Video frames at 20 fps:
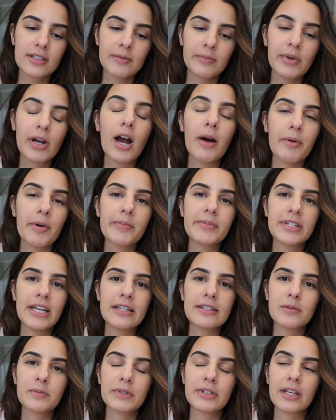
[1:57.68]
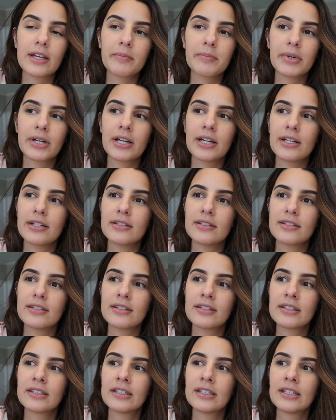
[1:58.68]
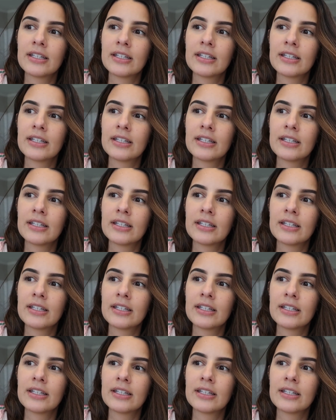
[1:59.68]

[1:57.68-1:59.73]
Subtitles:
become obsessed with it because